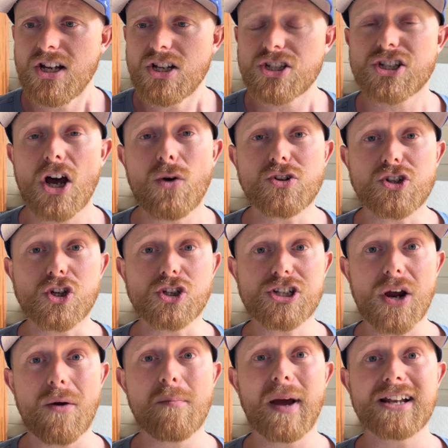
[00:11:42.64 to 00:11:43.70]
So
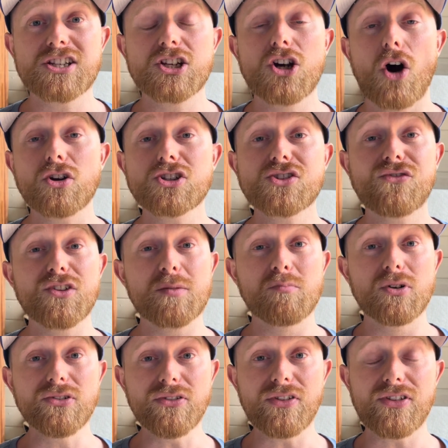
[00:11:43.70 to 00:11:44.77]
just going back to costs for the
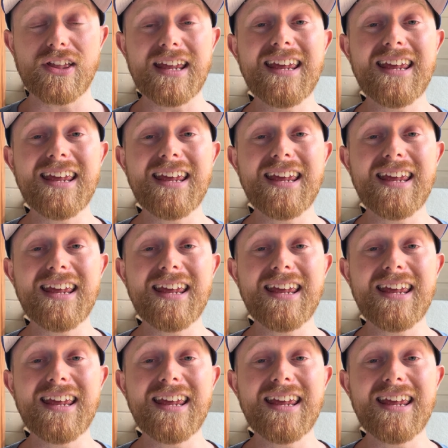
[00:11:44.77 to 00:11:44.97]
month,